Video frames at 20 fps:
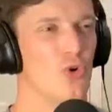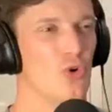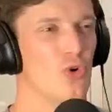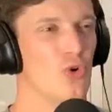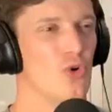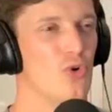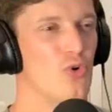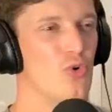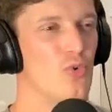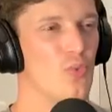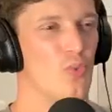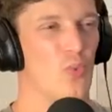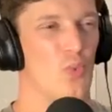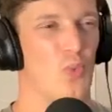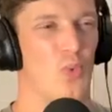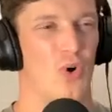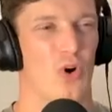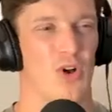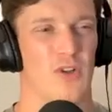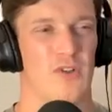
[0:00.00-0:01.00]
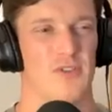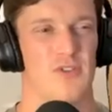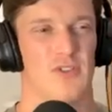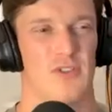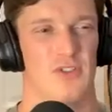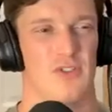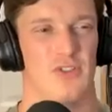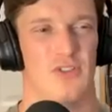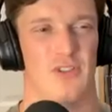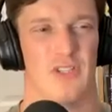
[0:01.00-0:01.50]
or
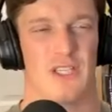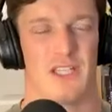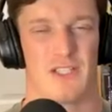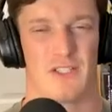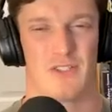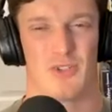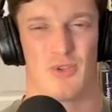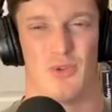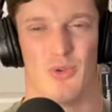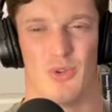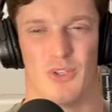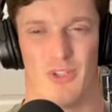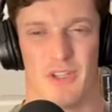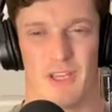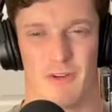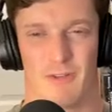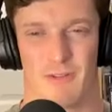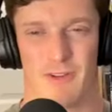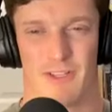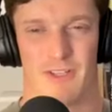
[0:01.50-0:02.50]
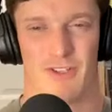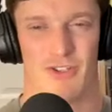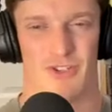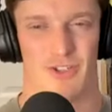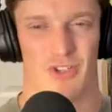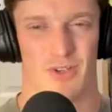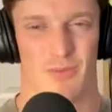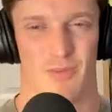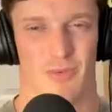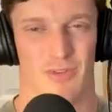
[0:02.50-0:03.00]
what do you think taught you that
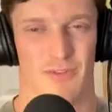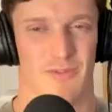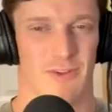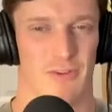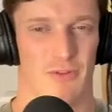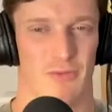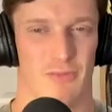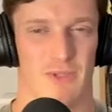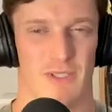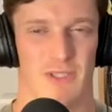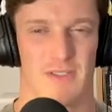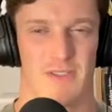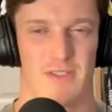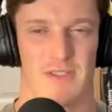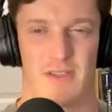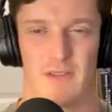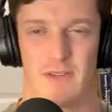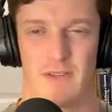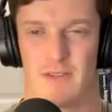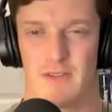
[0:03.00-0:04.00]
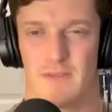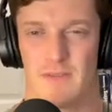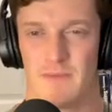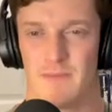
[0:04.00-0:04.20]
relationship with vulnerability?